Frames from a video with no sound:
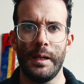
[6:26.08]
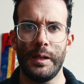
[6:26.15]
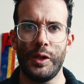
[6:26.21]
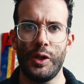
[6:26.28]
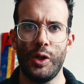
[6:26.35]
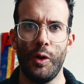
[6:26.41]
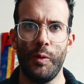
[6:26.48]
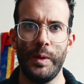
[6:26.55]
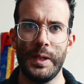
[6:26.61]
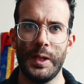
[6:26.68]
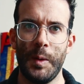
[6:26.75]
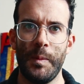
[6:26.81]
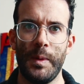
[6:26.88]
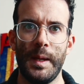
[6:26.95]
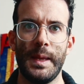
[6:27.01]
showing
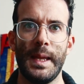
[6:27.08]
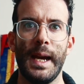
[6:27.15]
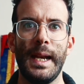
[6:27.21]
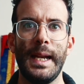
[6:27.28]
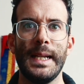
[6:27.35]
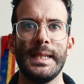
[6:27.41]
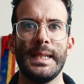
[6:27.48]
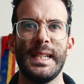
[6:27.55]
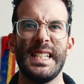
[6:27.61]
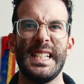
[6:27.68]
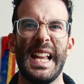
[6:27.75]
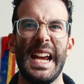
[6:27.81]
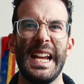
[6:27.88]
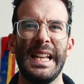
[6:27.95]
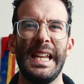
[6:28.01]
something that is
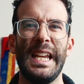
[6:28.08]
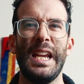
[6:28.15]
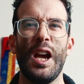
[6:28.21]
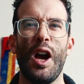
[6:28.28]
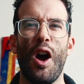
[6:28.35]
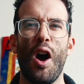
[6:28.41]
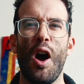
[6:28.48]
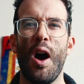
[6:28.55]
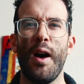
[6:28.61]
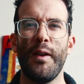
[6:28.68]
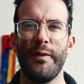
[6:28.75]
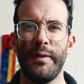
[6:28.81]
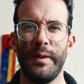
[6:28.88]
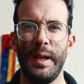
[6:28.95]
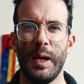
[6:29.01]
slightly
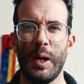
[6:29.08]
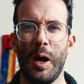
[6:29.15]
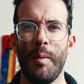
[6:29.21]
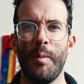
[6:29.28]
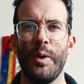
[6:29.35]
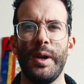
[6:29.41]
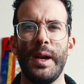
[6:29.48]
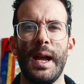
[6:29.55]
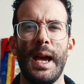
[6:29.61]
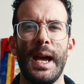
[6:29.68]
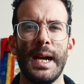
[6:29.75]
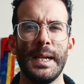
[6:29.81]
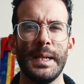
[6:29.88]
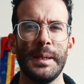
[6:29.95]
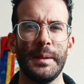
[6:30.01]
off the common,
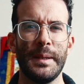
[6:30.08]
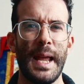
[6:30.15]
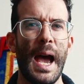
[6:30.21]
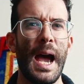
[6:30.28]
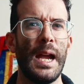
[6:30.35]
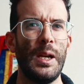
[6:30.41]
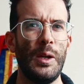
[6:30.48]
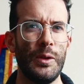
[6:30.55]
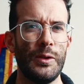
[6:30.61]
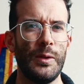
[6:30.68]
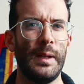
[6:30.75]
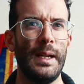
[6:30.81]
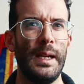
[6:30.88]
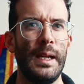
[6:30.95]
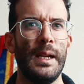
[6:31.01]
and that
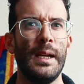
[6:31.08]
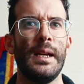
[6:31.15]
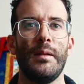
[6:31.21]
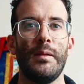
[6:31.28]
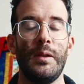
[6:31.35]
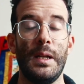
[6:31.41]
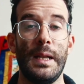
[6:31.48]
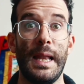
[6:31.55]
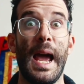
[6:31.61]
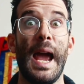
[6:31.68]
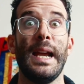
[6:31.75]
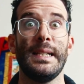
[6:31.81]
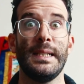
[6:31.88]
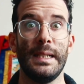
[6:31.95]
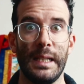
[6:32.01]
usually it
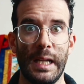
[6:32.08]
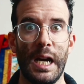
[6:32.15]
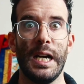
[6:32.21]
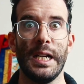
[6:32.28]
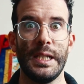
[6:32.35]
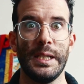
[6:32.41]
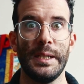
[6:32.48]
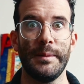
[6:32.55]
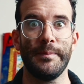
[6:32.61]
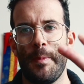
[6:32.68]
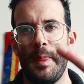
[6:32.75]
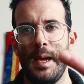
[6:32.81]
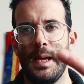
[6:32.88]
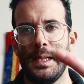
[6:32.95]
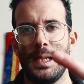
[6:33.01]
likes a lot.
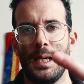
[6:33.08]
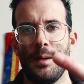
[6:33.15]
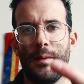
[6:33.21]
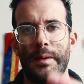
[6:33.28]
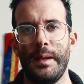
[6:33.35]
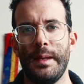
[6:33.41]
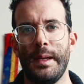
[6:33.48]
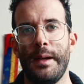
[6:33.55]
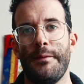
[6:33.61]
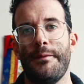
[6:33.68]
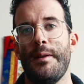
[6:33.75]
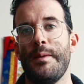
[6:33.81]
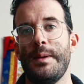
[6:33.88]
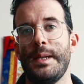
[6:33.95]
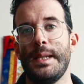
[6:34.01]
The second thing that I
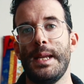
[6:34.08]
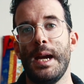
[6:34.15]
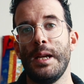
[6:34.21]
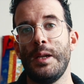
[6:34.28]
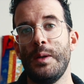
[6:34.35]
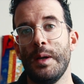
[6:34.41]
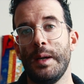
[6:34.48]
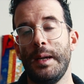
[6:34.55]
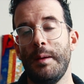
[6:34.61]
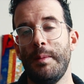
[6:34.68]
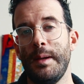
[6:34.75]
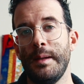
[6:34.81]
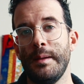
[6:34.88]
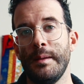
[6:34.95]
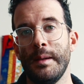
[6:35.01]
found is that you're
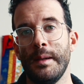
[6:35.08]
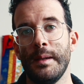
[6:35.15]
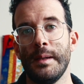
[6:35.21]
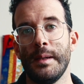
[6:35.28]
giving